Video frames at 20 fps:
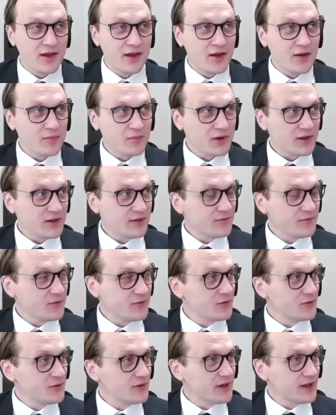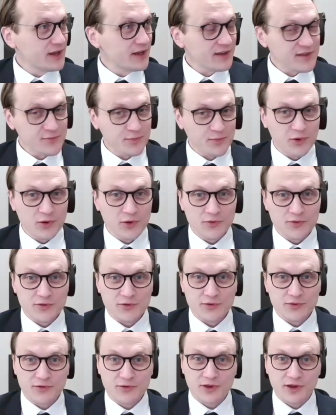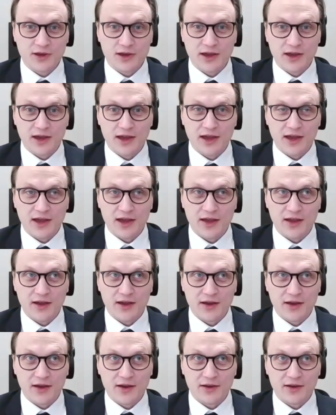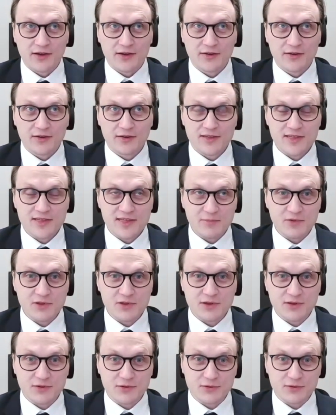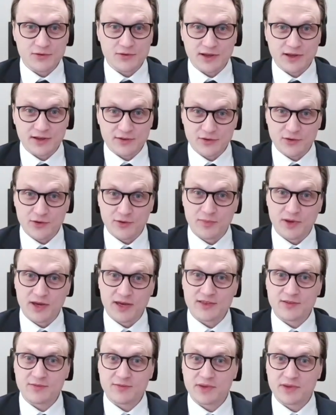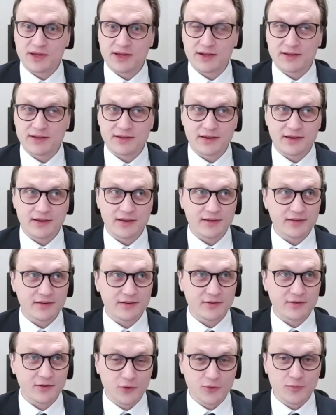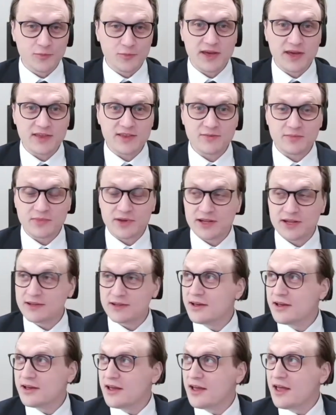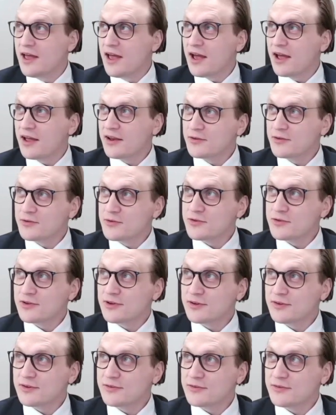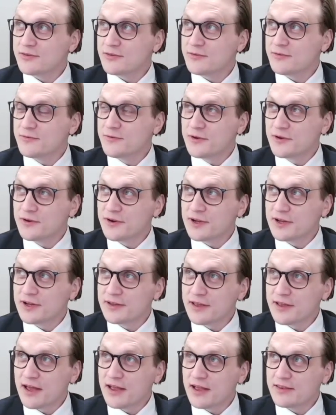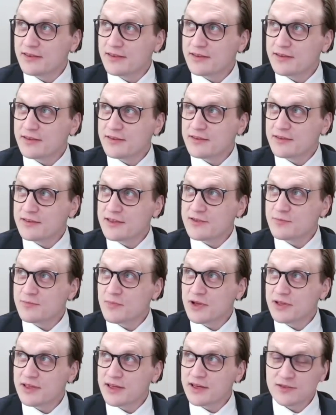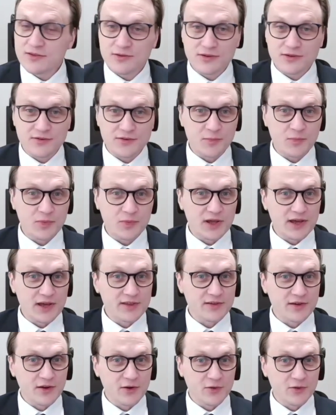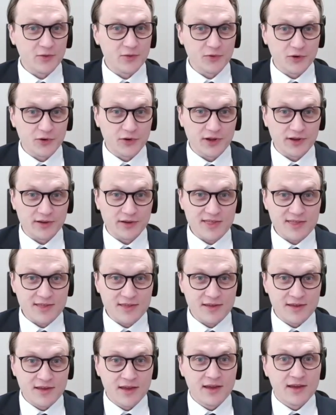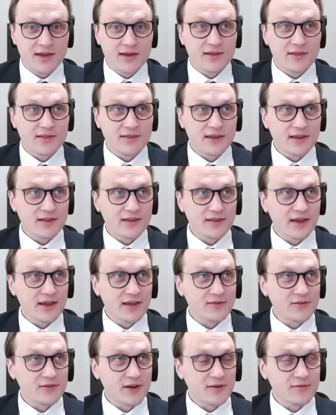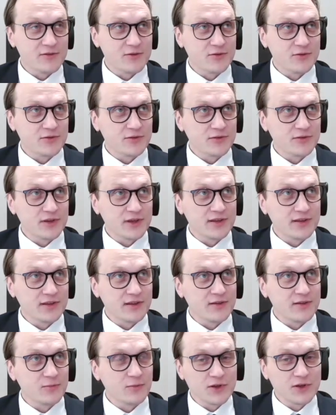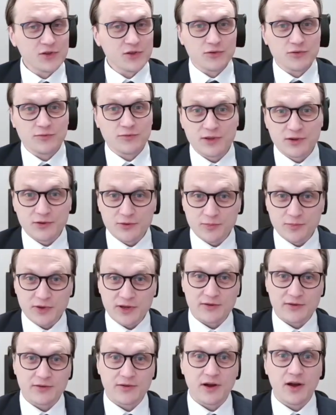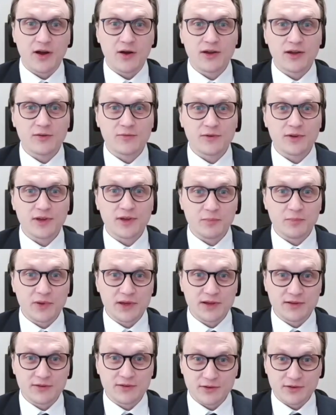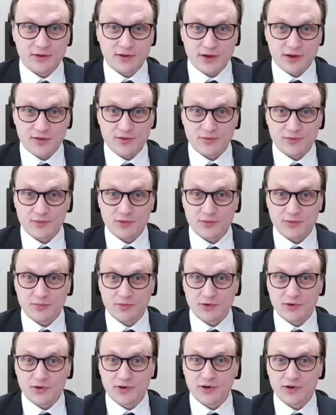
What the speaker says: But if you get exposed to the substitutes like soy-based milk and oat-based milk, and you start fearing that these might actually replace our products, then that drives you to think of what should we do better? How can we appeal to the customer more?